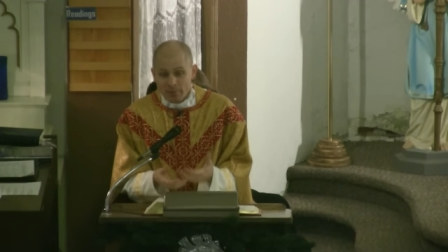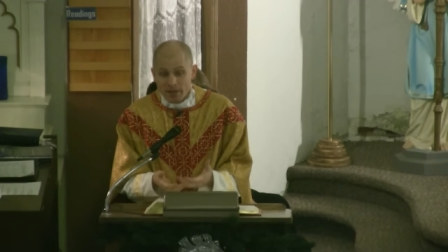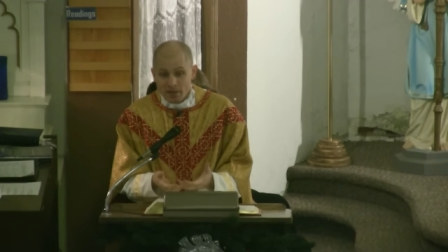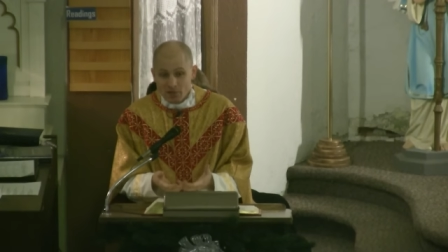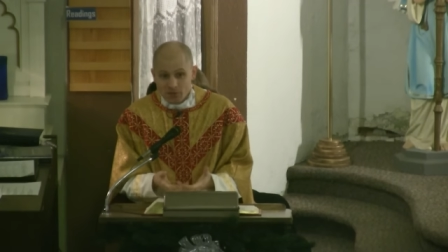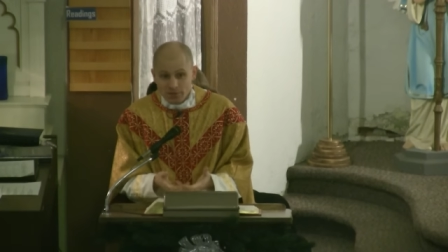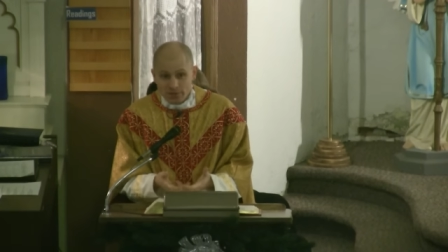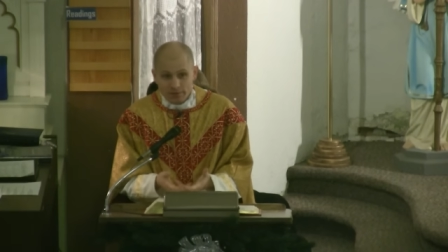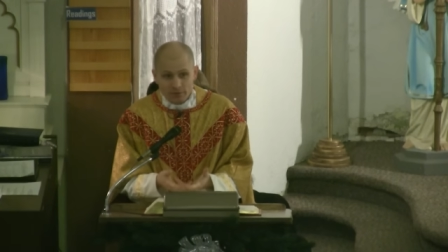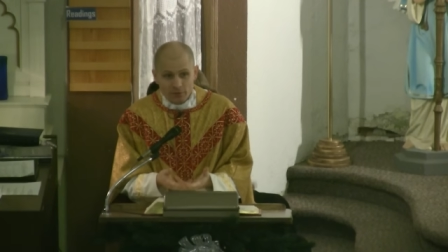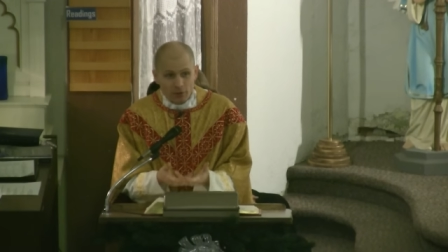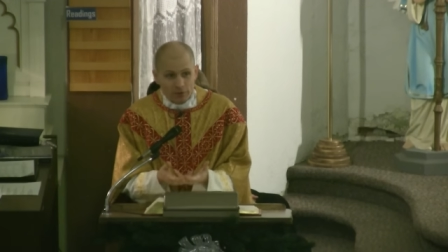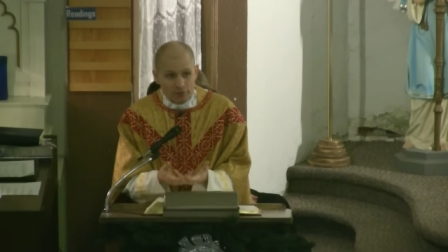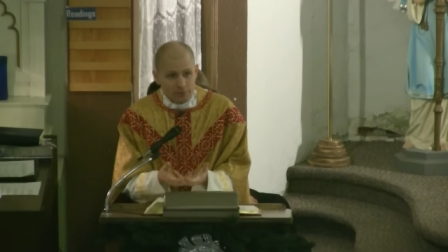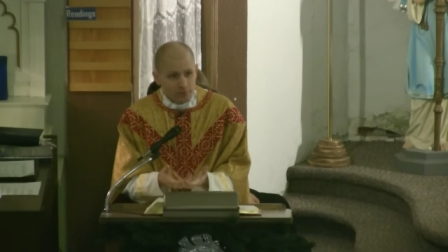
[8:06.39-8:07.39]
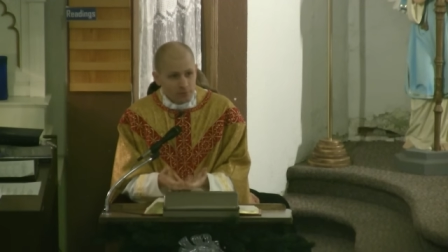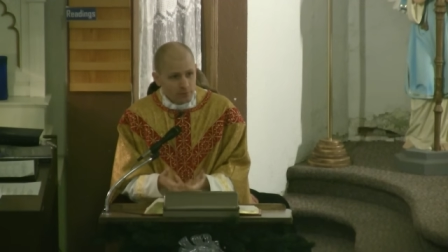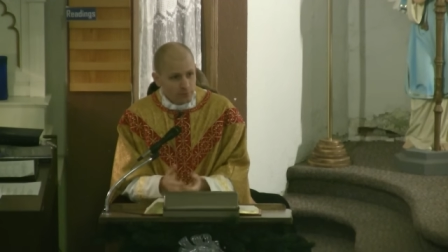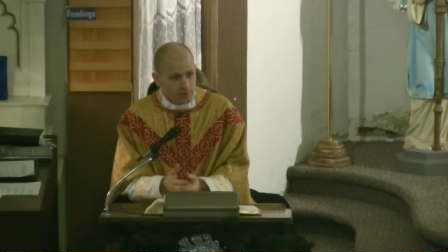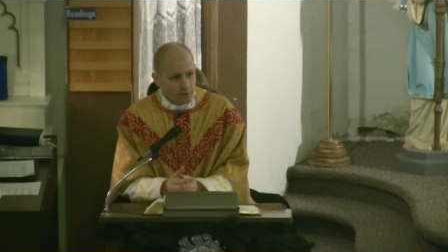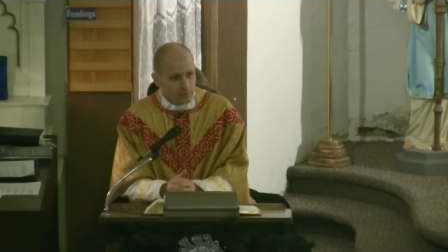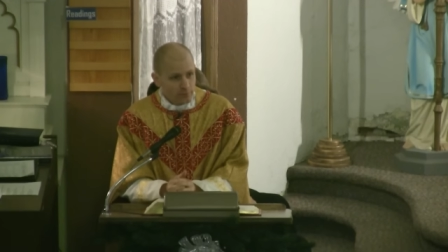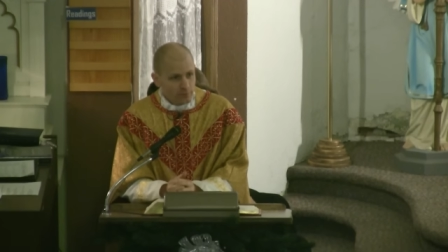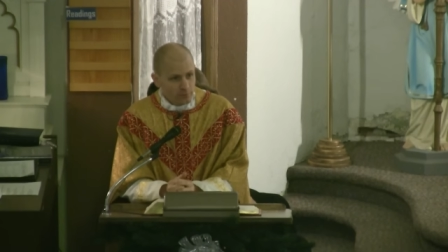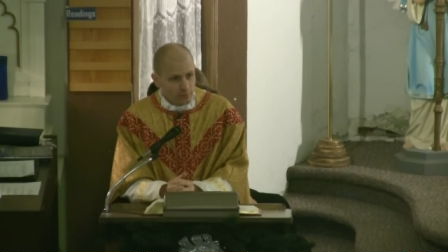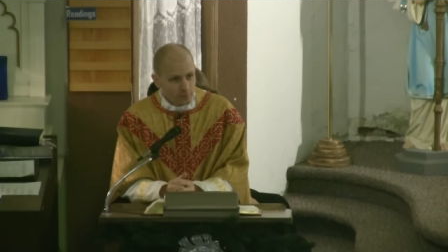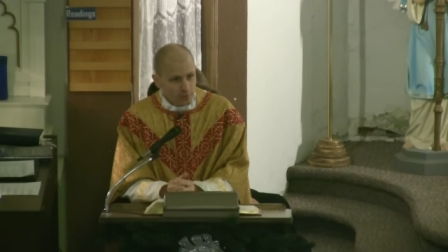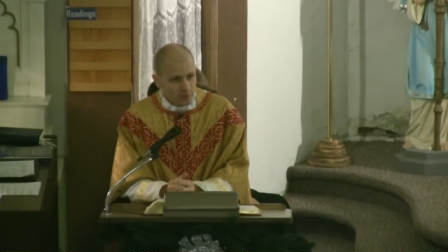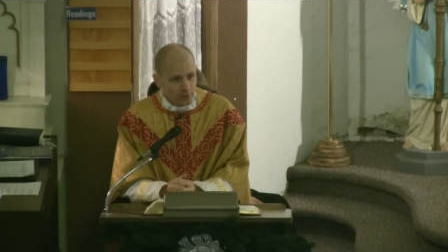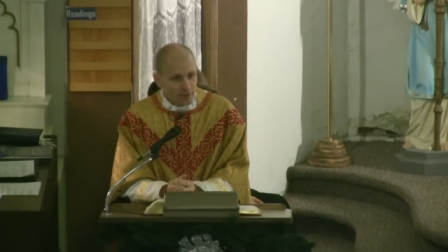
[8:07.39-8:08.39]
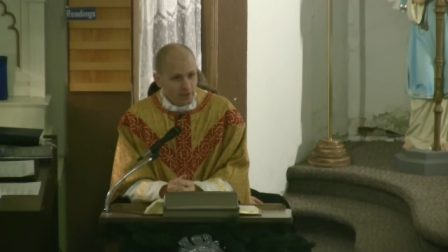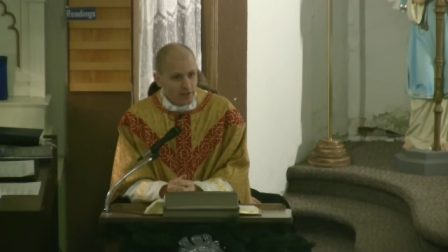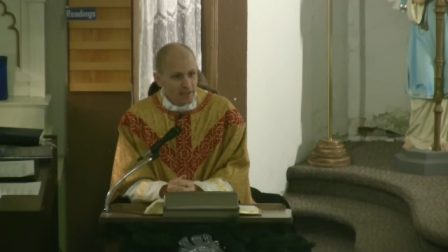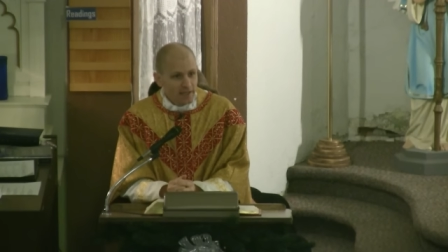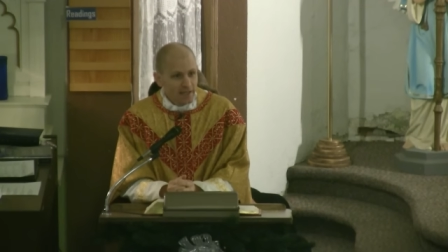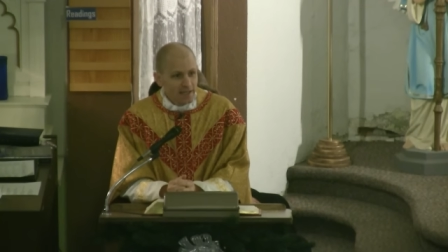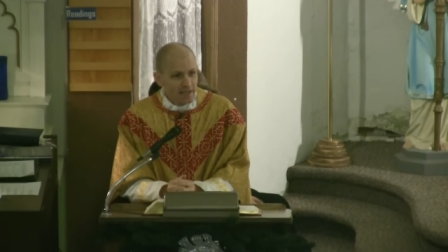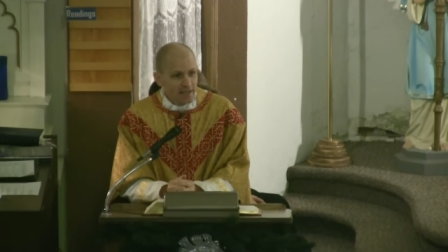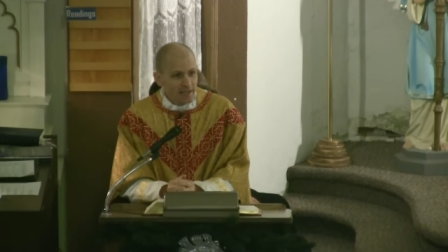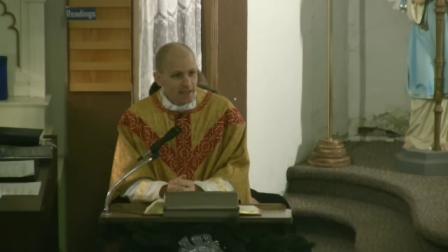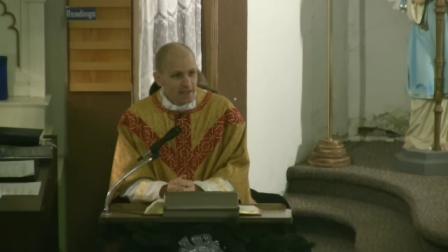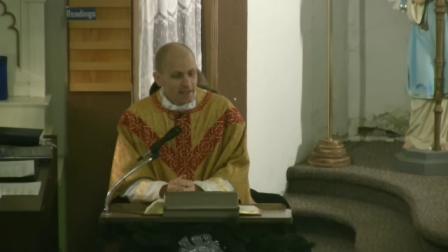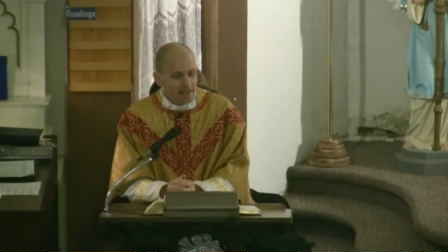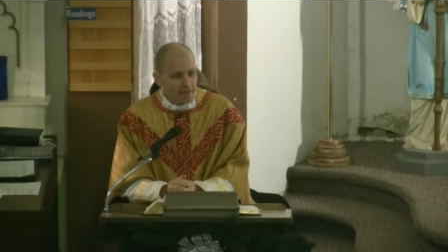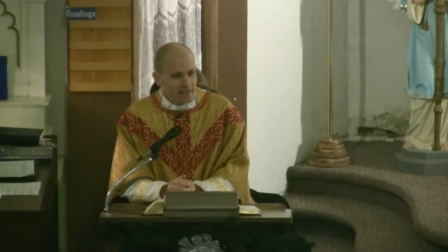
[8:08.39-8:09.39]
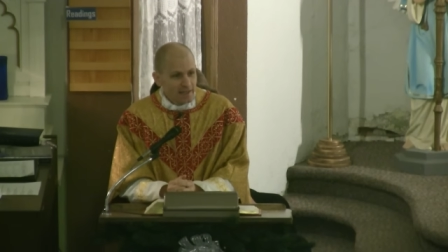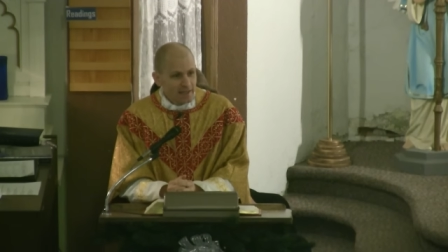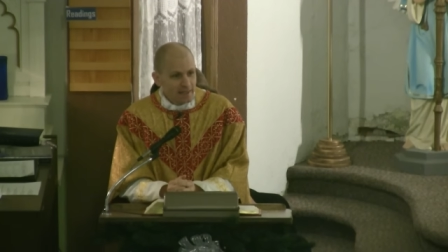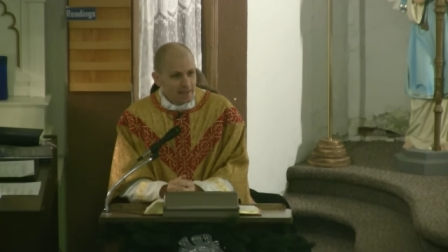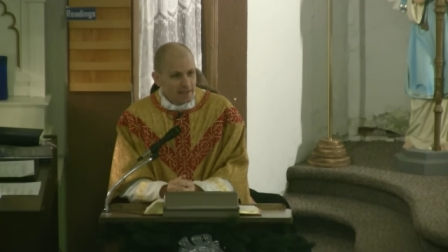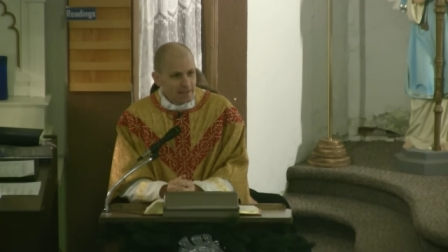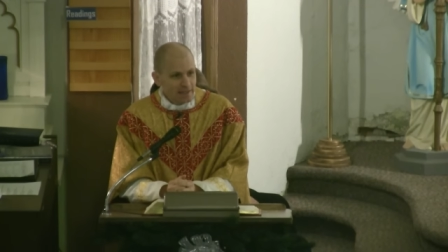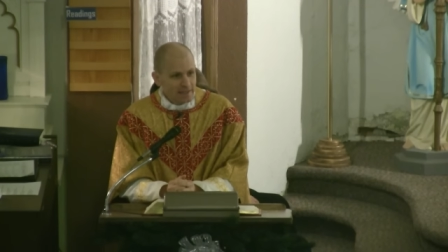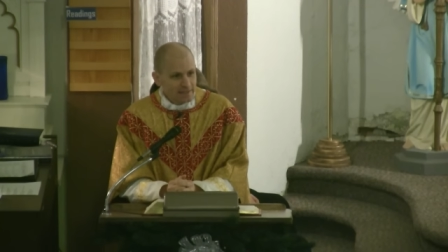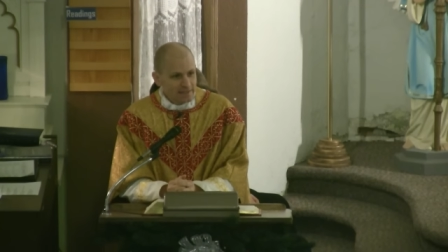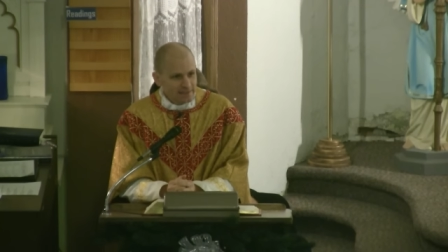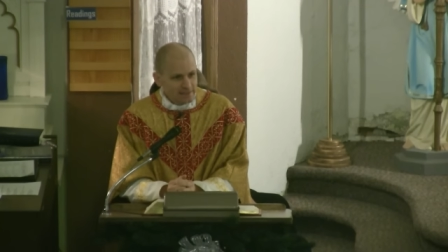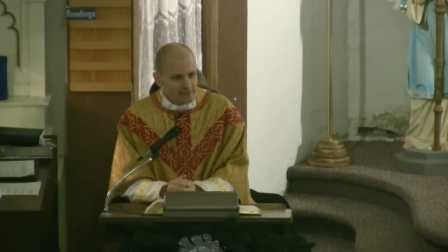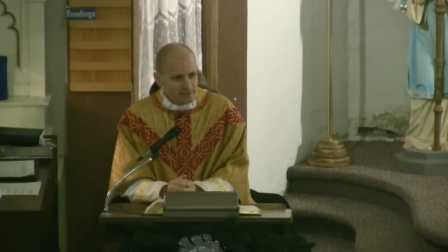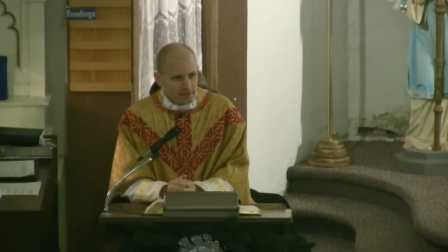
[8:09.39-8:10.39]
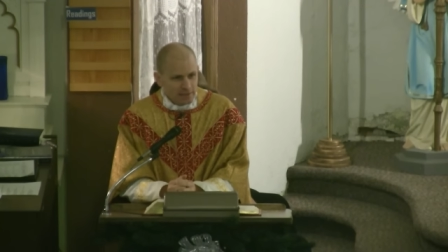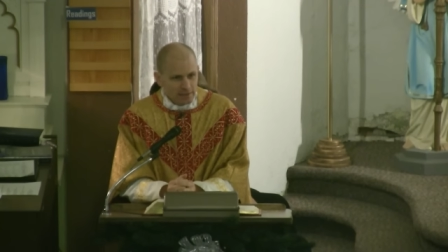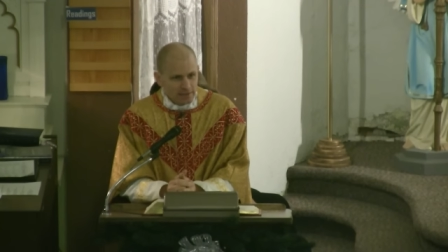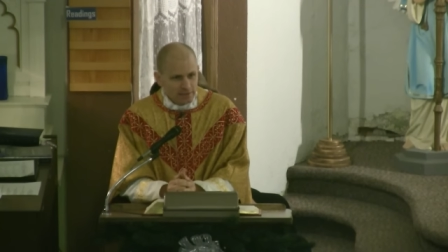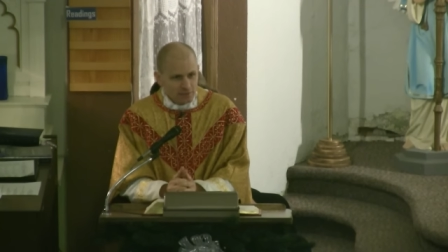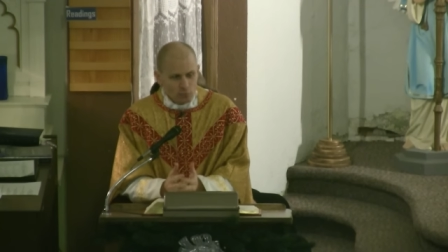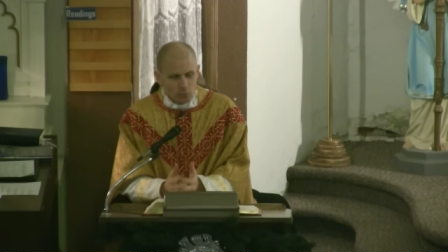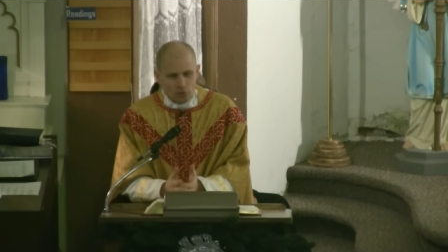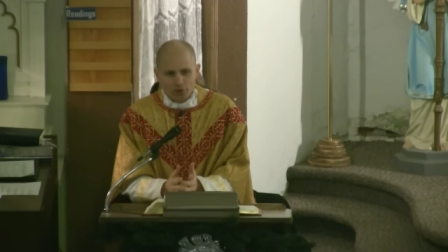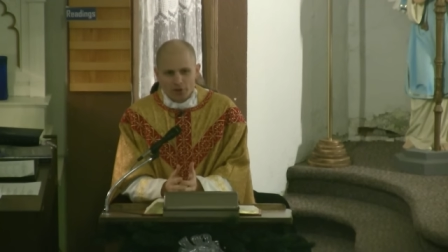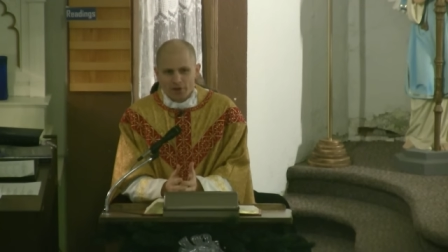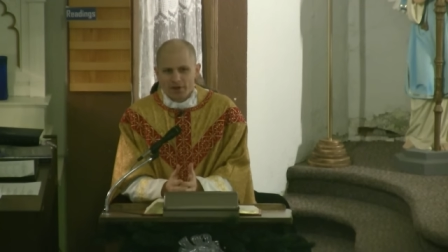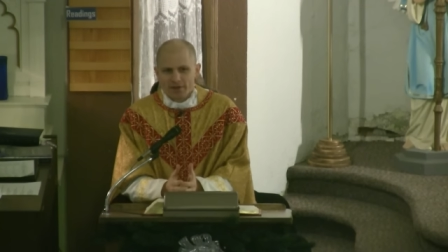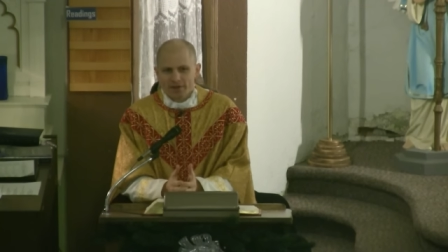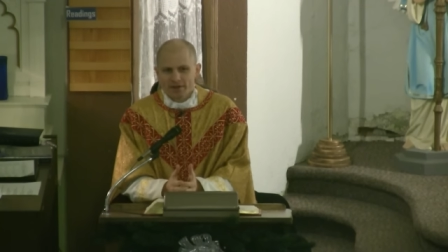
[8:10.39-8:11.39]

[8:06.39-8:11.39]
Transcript: patience and all these other gifts of the Spirit, then I think it just it doesn't work.